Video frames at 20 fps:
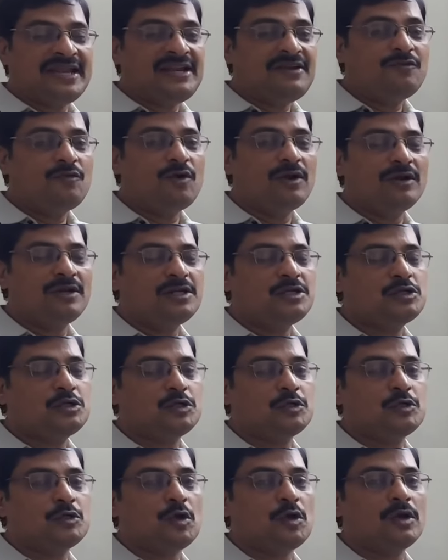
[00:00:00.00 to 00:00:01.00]
rainwater
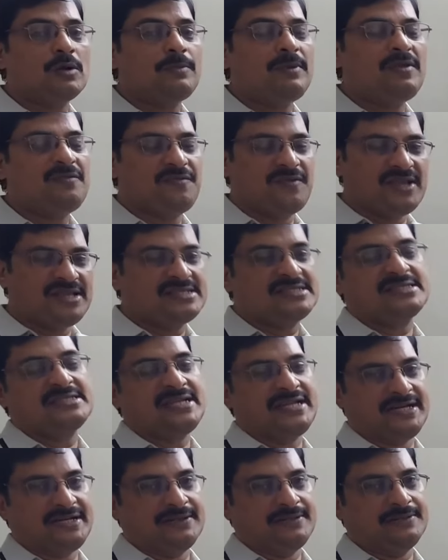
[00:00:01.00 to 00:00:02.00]
should not be
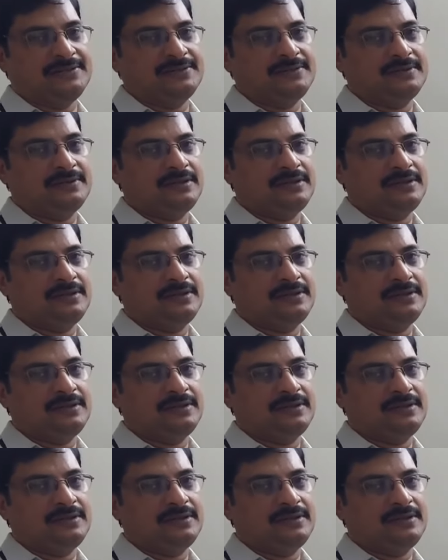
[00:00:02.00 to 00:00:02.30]
wasted